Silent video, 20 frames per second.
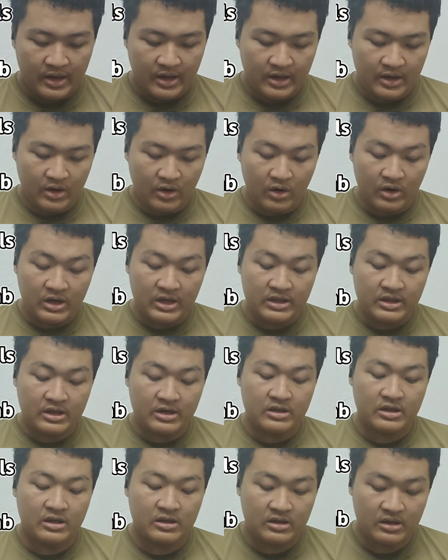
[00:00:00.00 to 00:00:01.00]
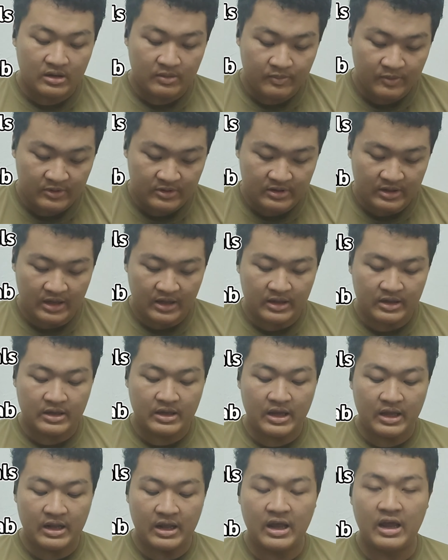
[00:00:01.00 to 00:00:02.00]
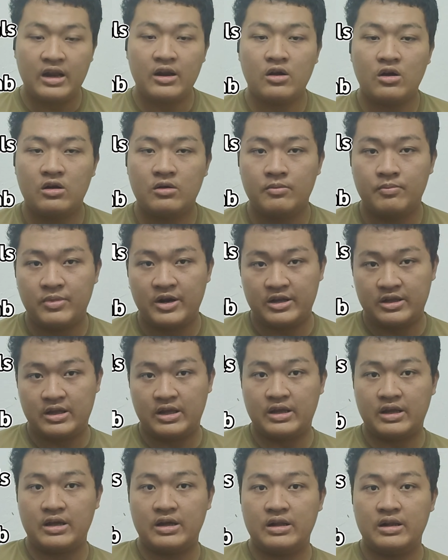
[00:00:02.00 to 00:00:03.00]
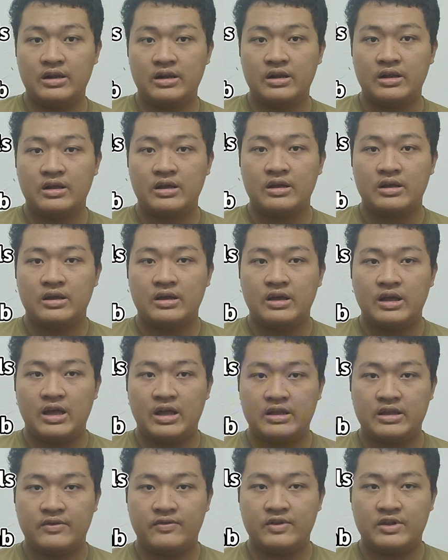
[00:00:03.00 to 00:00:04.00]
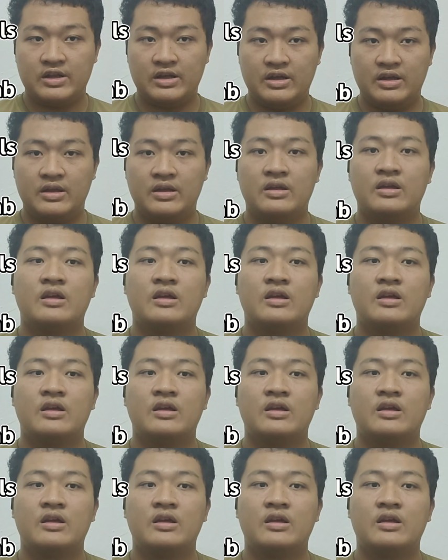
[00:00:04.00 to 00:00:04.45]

and only 33% get hand-on practical activity.